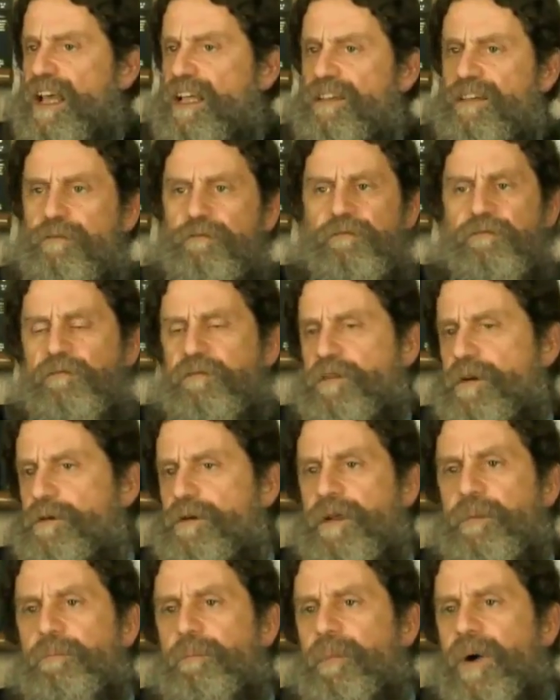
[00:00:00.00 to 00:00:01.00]
At the
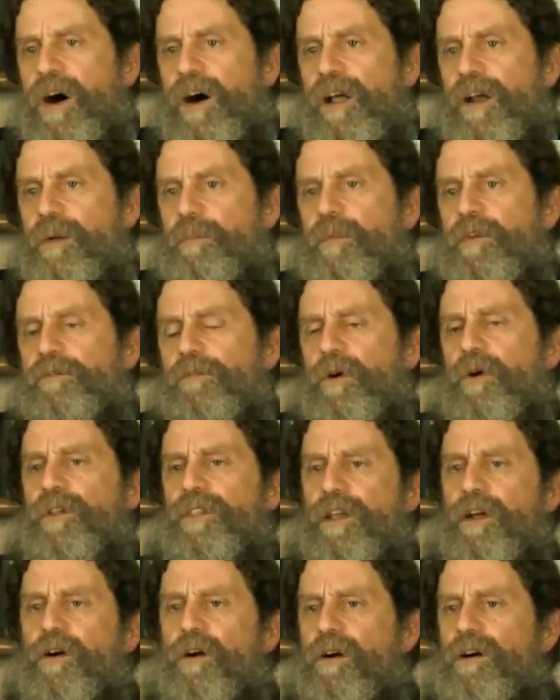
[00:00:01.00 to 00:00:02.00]
very bottom of all
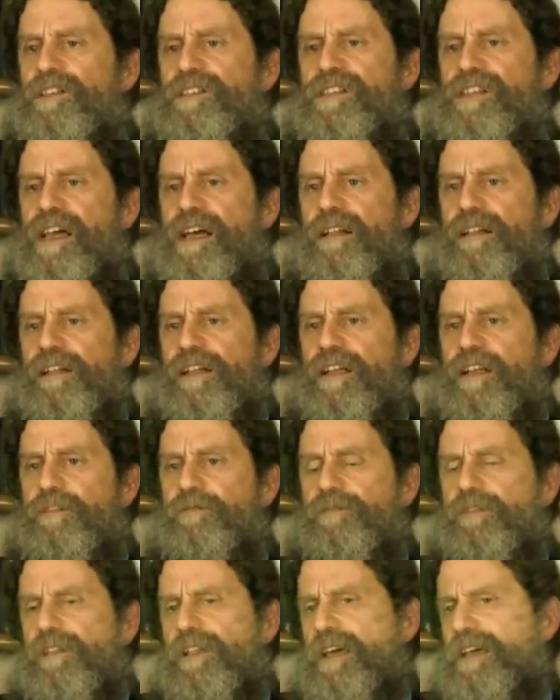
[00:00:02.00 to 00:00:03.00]
the causality
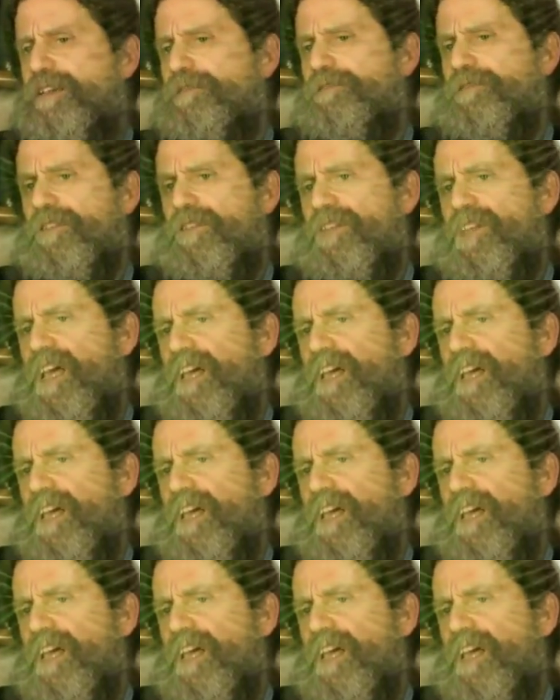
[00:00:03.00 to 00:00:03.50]
of life is